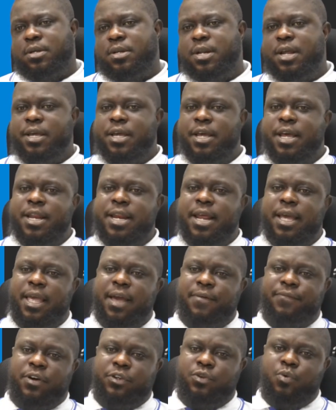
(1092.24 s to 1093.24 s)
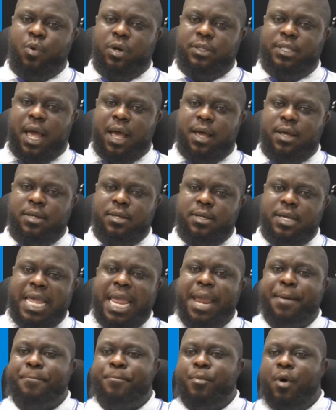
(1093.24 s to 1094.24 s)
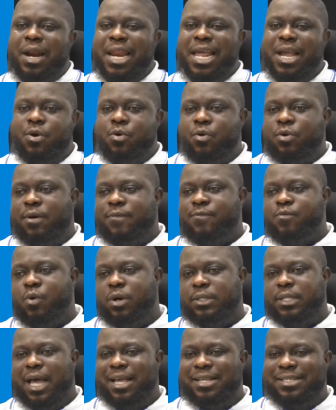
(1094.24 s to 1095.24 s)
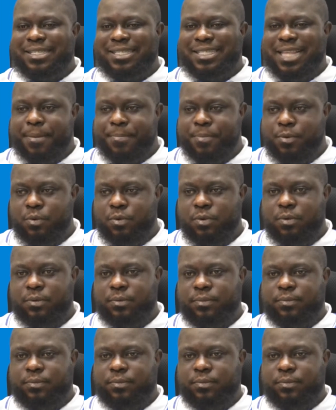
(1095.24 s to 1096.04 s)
They, they gave us water, a molecule of water, stable.